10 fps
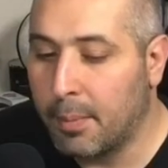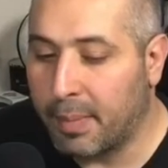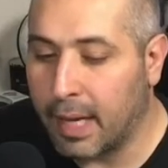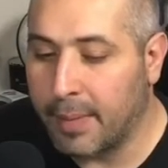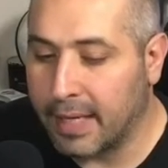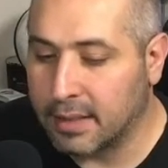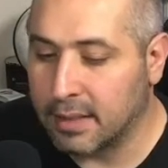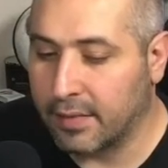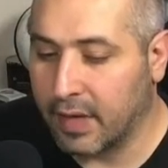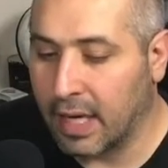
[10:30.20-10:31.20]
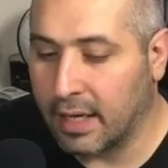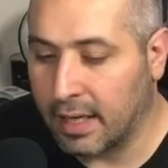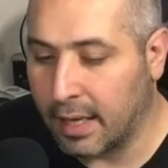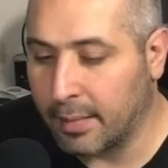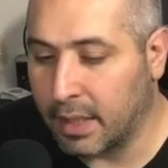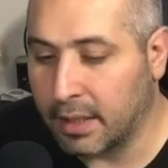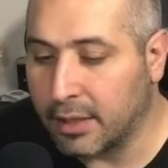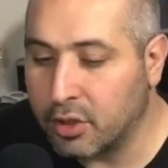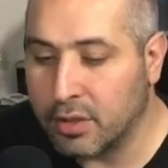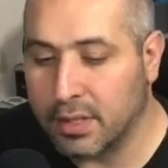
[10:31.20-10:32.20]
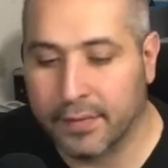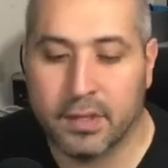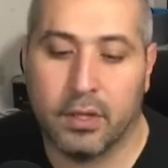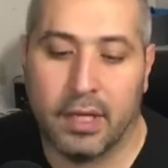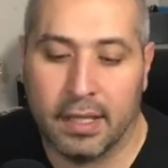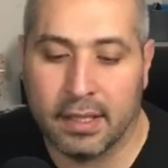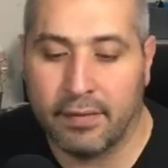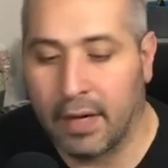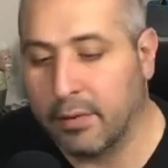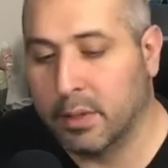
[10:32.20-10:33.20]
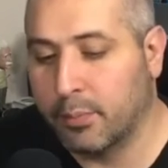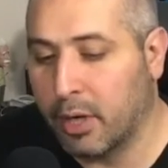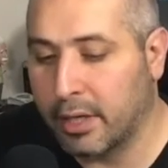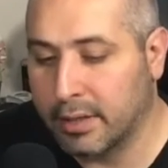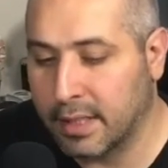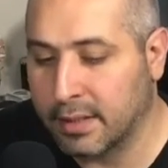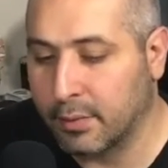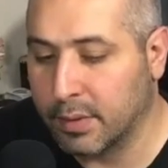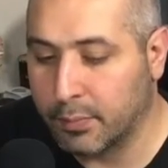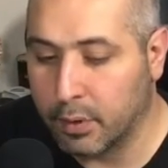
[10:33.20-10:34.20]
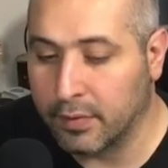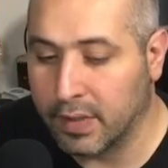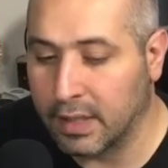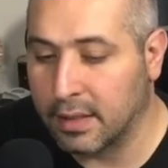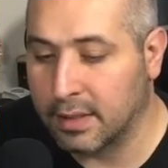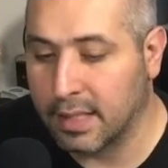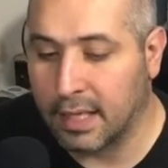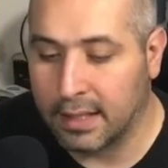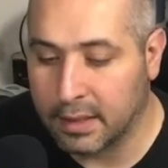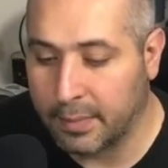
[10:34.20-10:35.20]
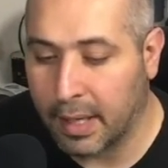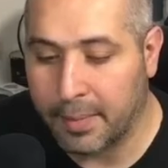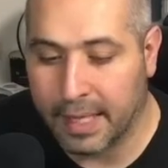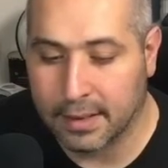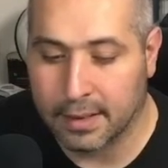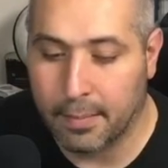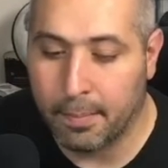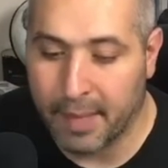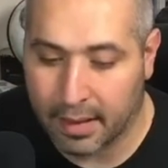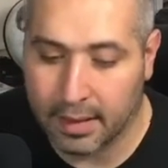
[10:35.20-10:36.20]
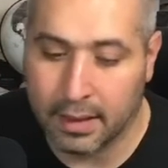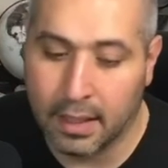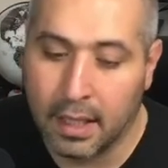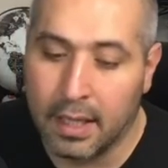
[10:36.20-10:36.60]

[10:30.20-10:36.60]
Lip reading: bypasses of AI ML engines of certain antivirus products, as it was proved in the silence bypass method.